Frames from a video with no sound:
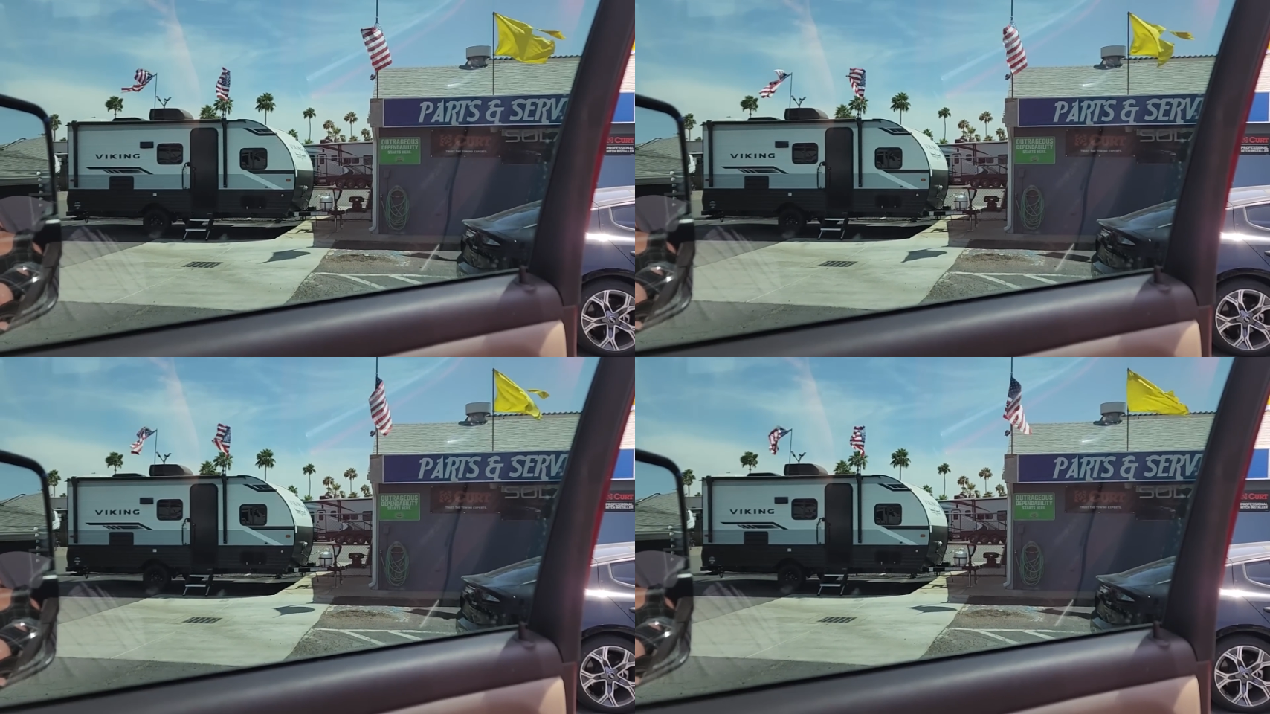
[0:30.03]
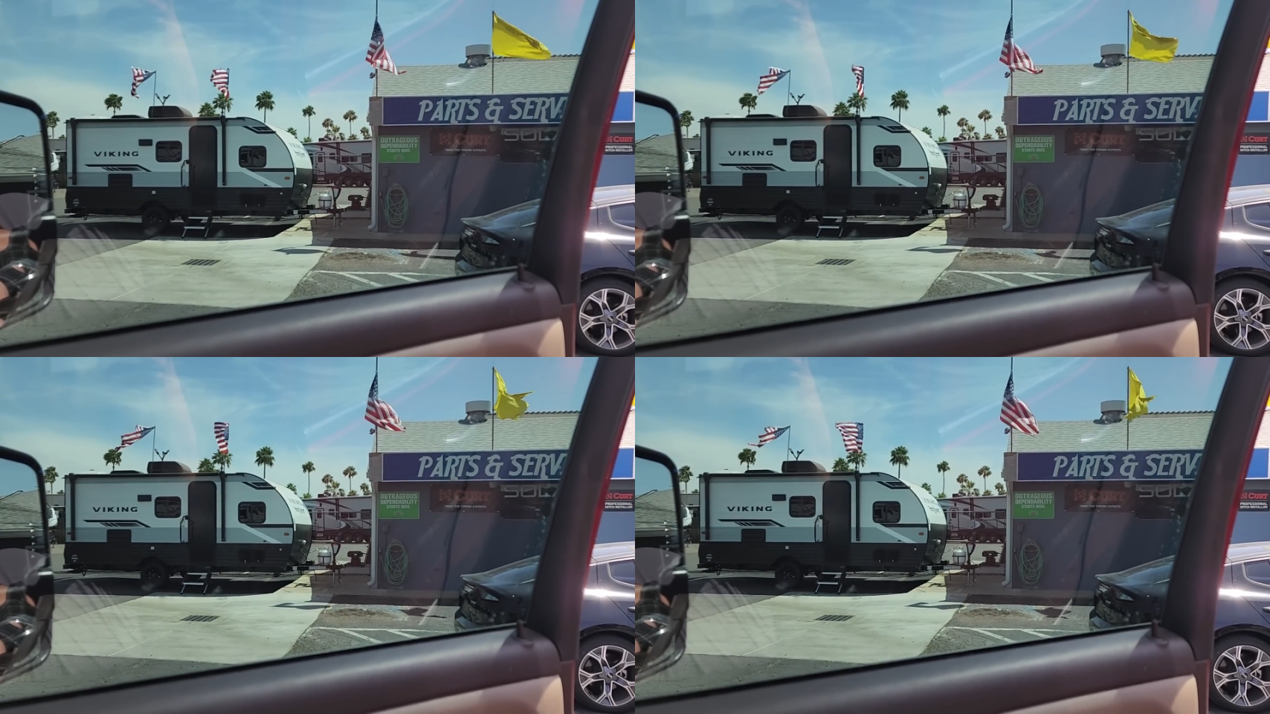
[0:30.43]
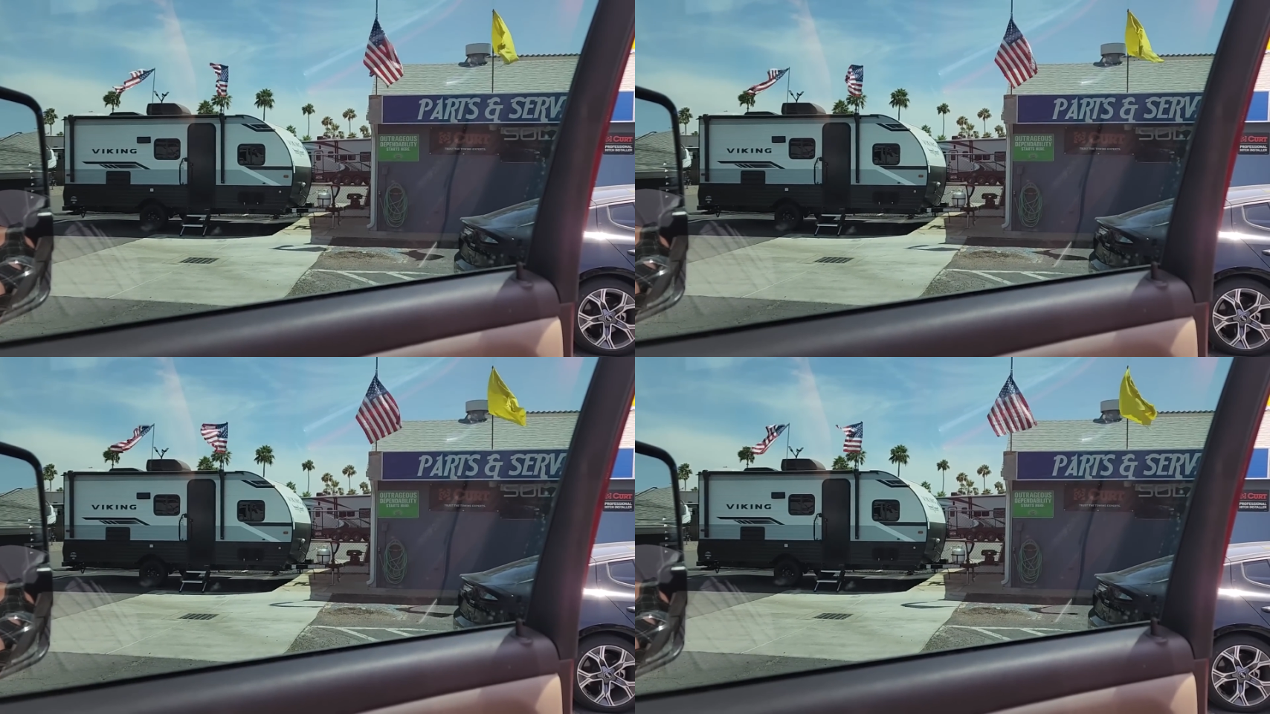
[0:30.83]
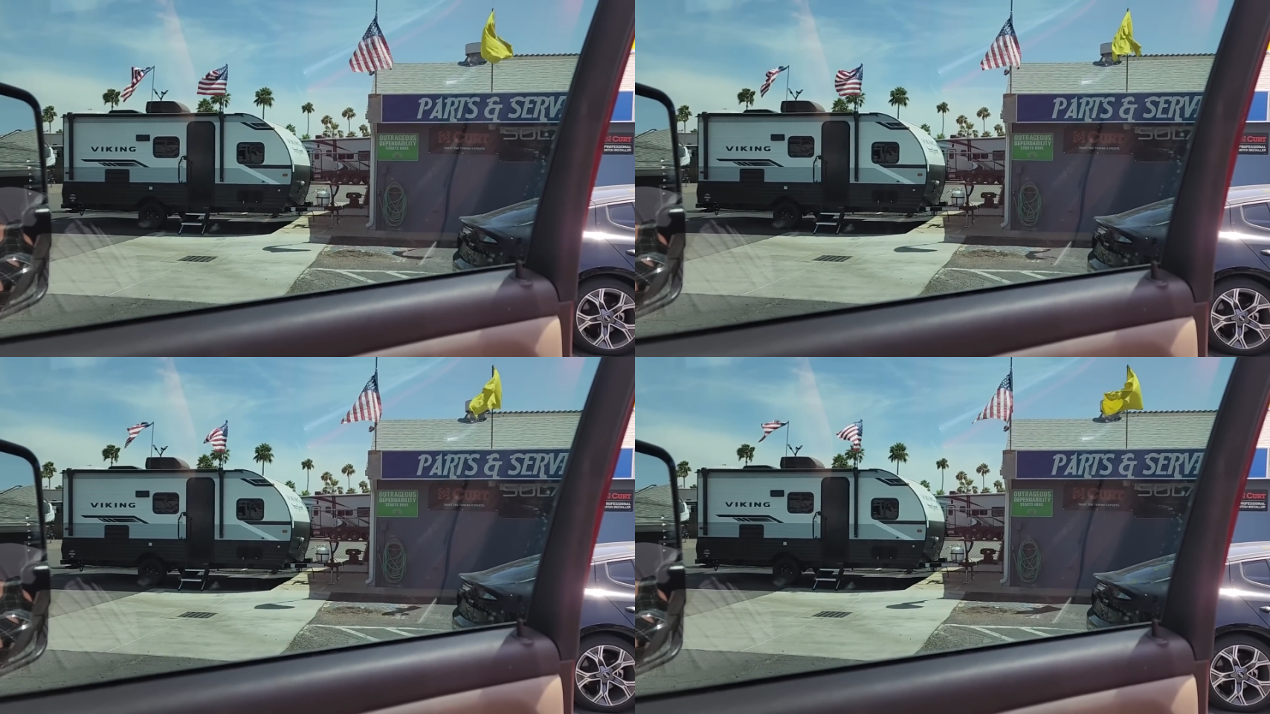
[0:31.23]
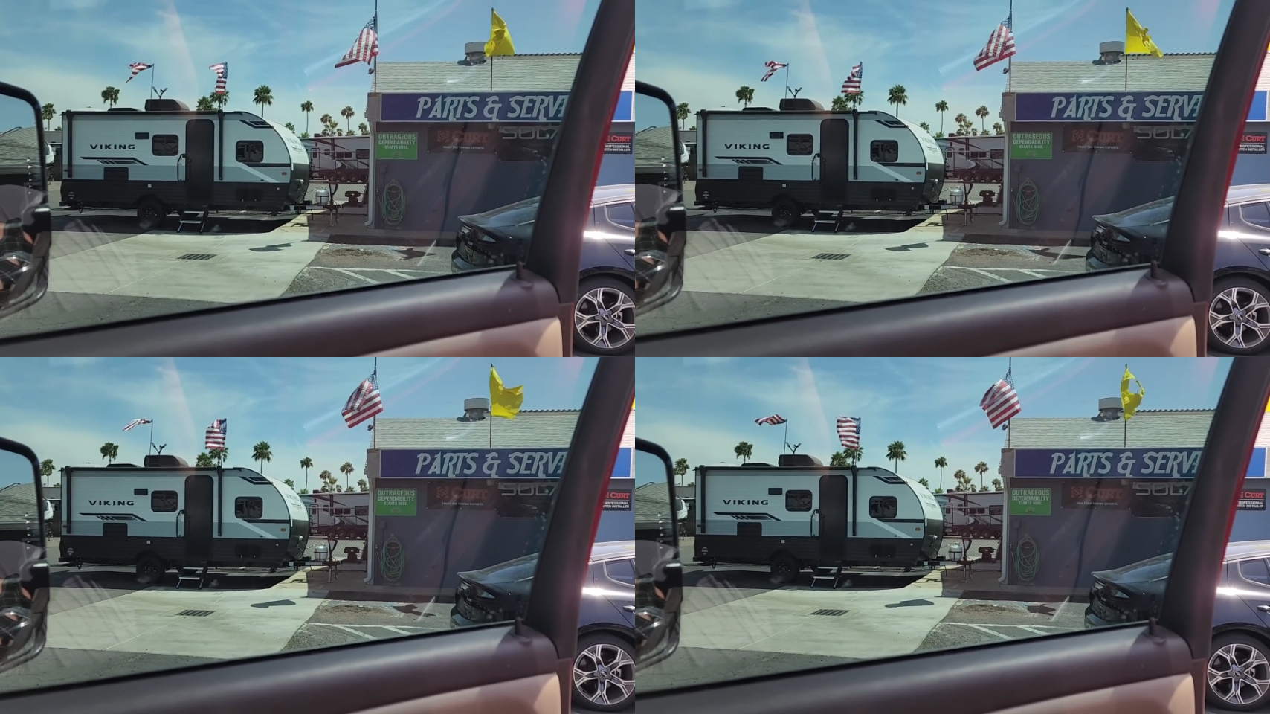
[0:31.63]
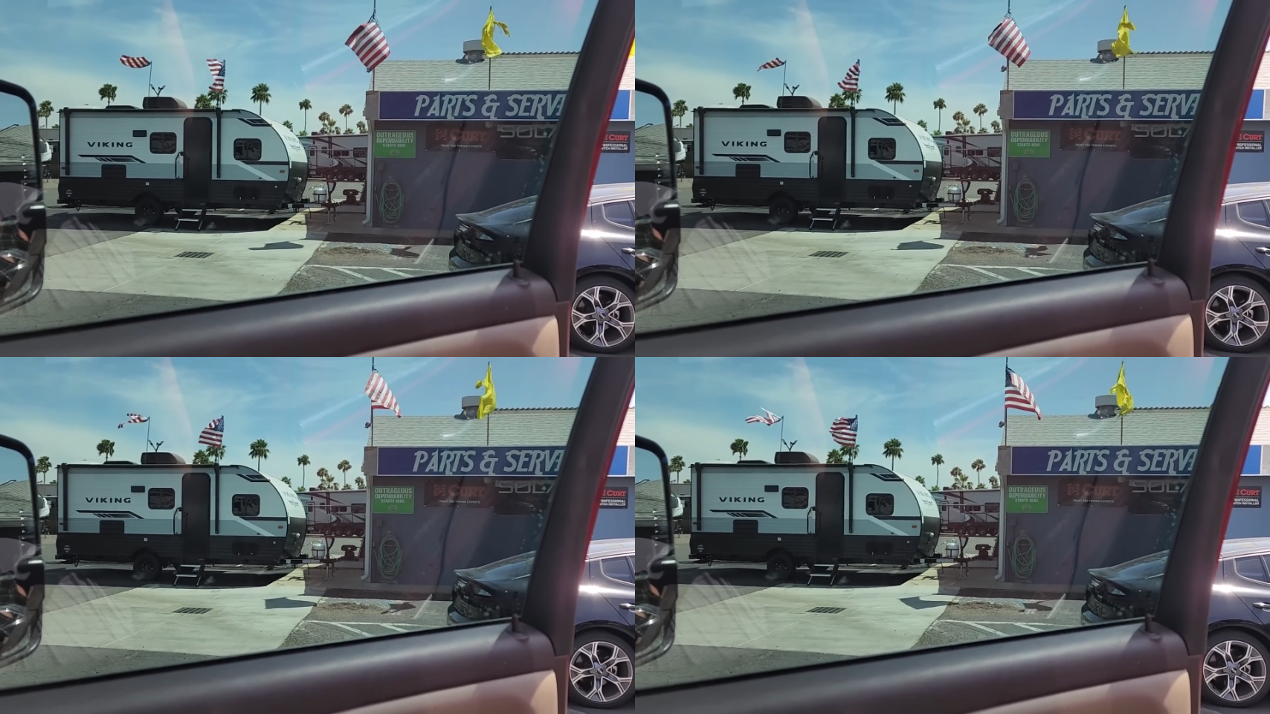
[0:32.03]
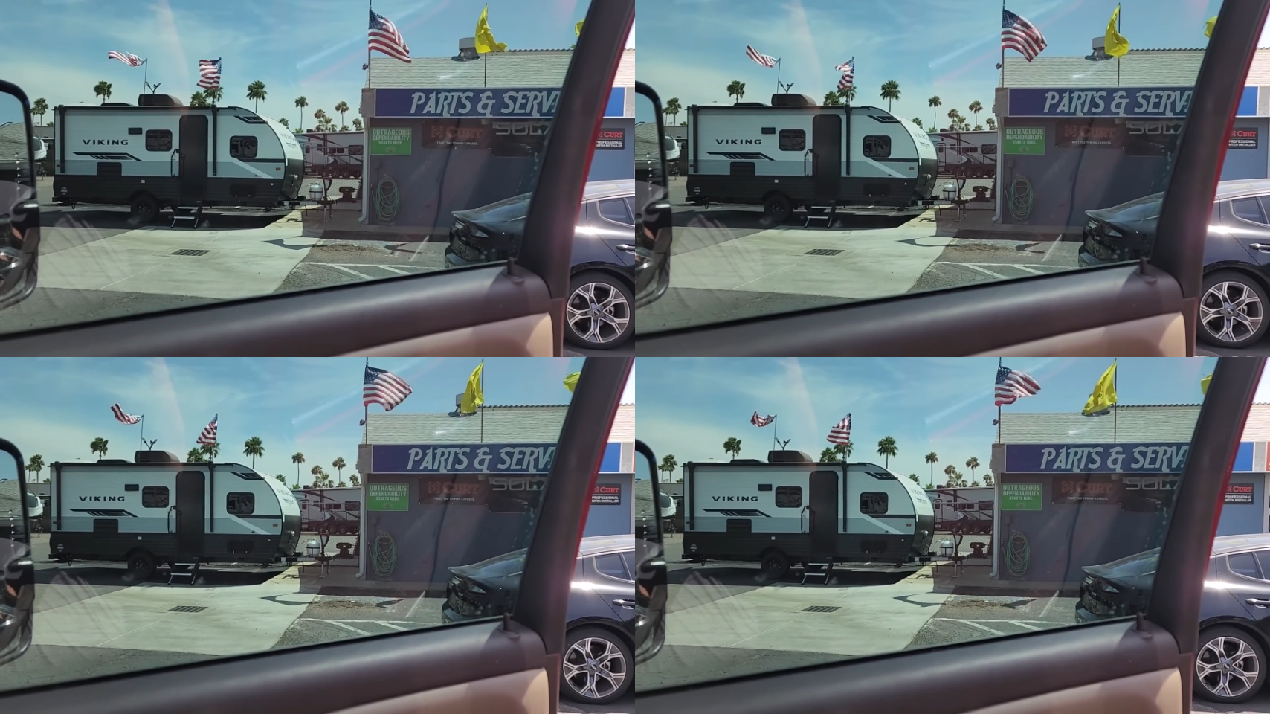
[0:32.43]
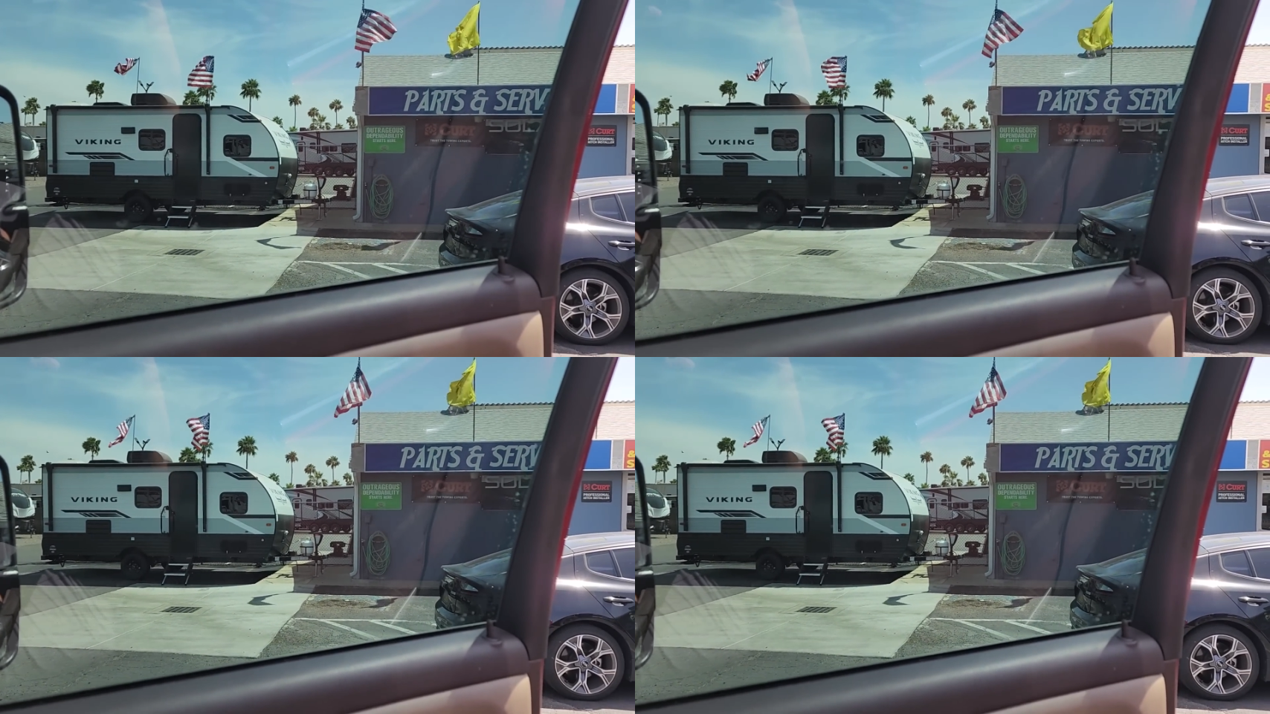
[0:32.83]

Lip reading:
(no speaker visible)